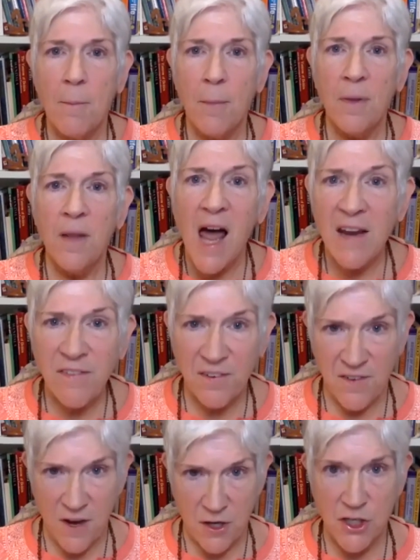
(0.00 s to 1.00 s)

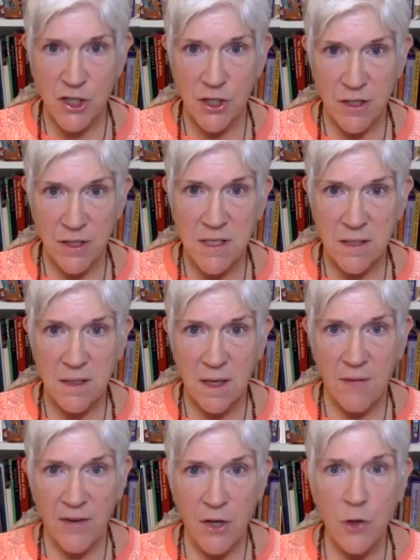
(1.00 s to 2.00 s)
life functions
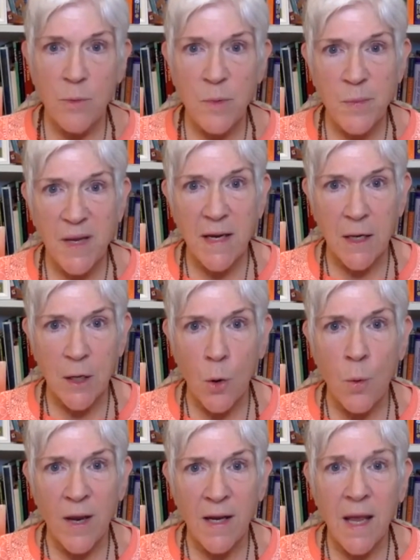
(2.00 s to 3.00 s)
of a human being
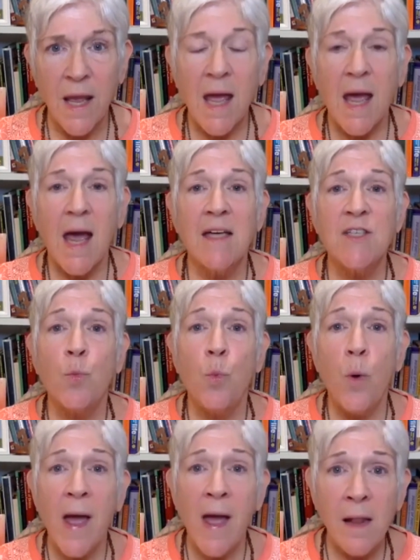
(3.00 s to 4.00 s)
going, as
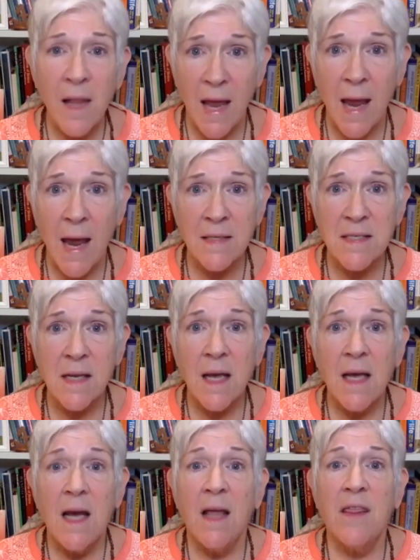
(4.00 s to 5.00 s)
well as
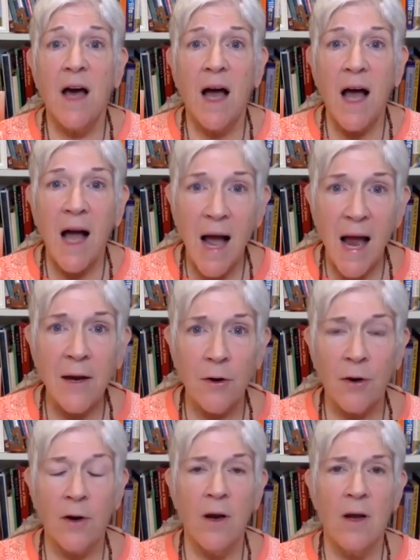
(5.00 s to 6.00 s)
the
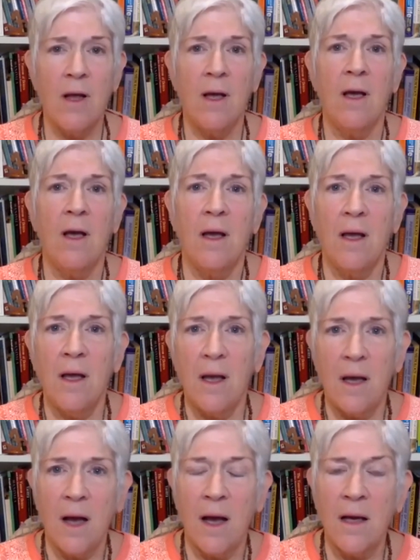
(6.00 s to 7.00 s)
higher
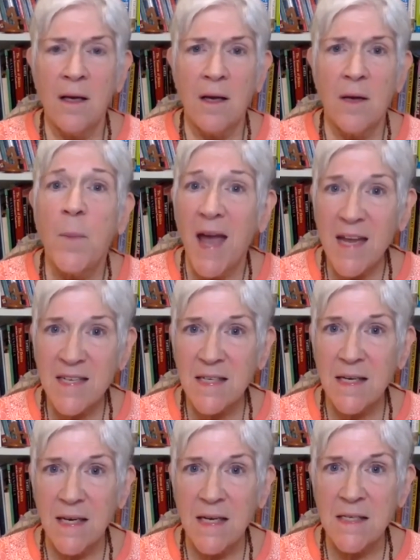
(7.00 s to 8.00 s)

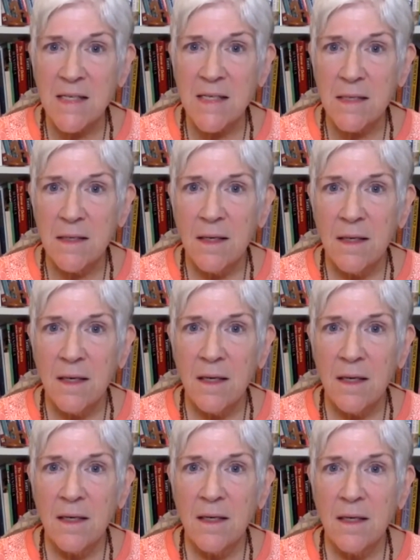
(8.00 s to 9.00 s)
capacities
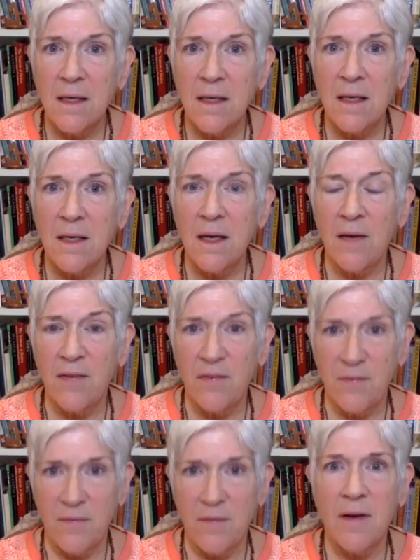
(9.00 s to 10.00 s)

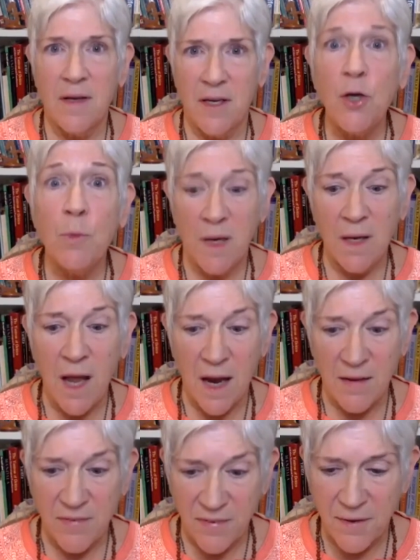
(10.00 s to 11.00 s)
of human
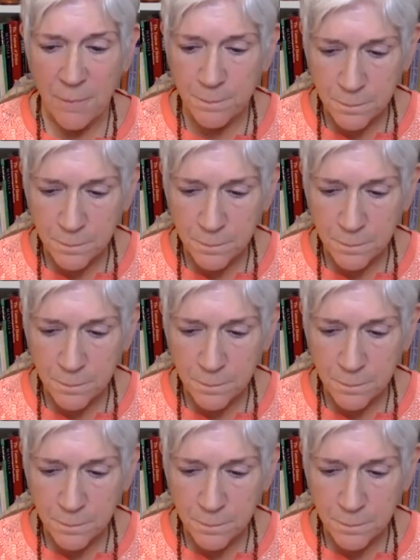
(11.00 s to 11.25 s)
life.